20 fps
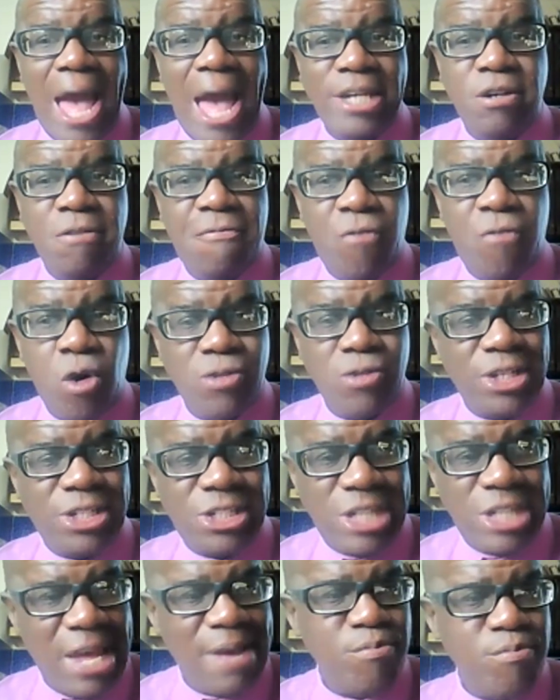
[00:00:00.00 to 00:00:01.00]
and for the
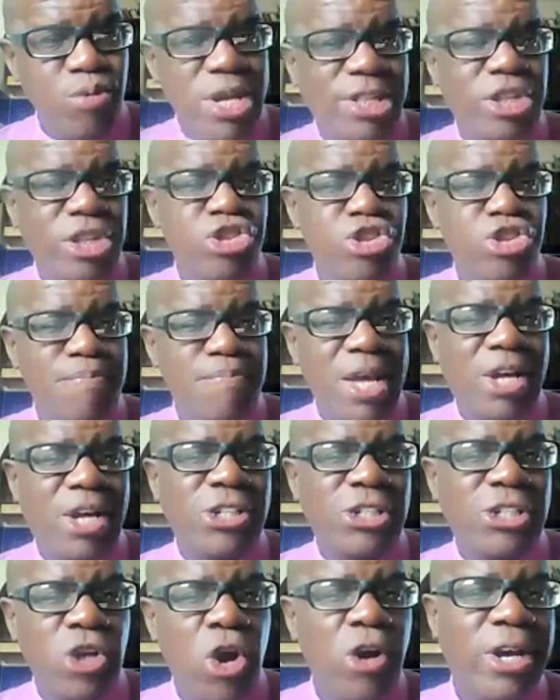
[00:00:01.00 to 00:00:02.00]
same reason,
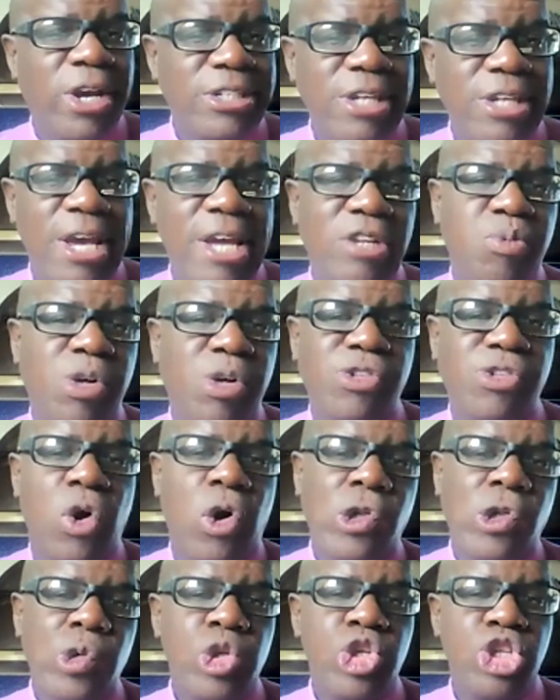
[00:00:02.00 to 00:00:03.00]
Jamaica's target date was
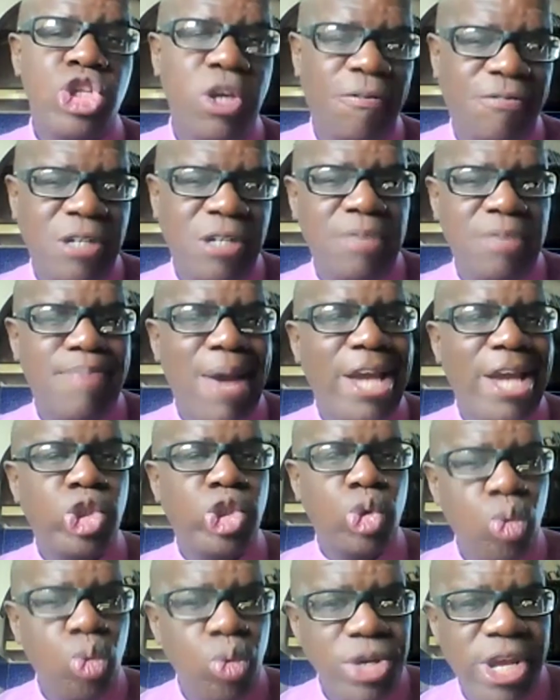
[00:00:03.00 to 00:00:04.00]
also shifted by
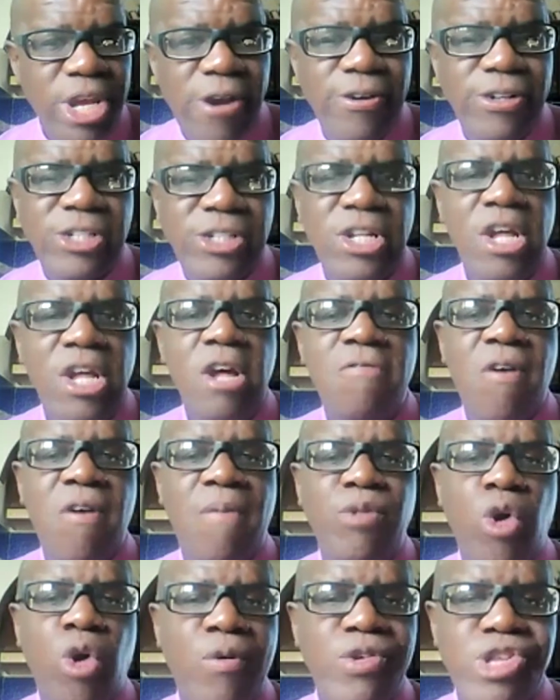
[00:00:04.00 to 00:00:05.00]
2 years
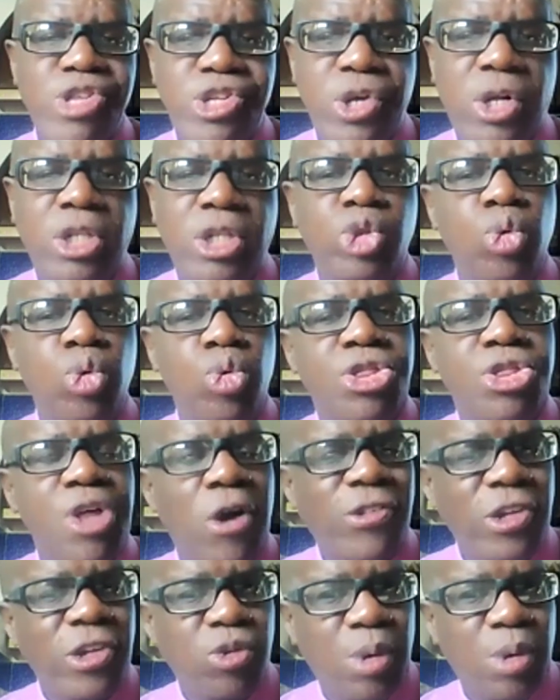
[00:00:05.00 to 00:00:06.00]
from the original
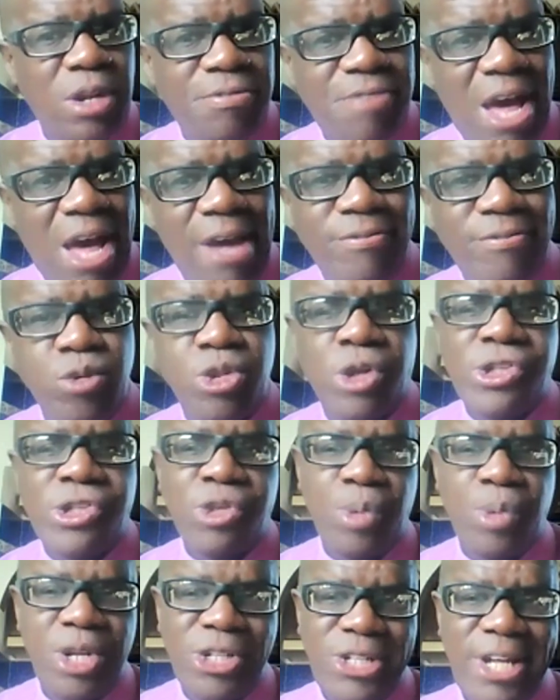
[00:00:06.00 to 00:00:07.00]
2025,
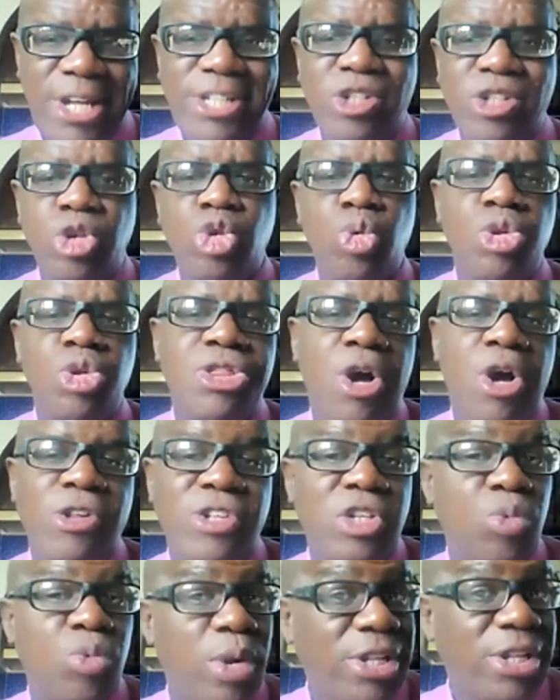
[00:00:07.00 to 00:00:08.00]
2026 to
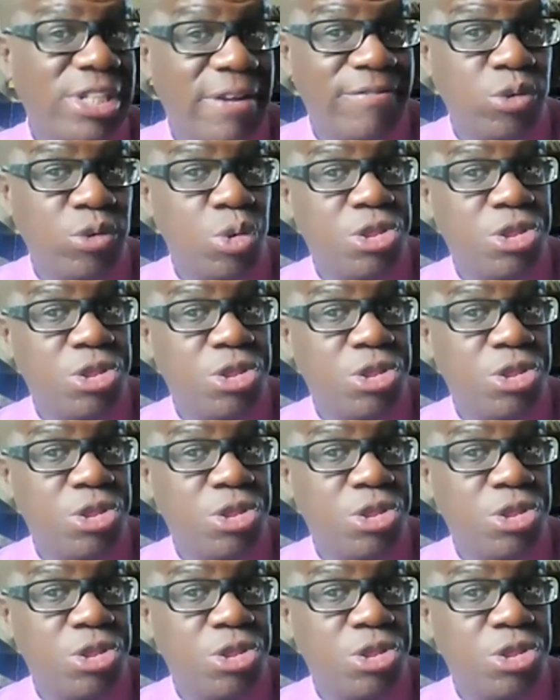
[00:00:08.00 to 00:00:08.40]
2027,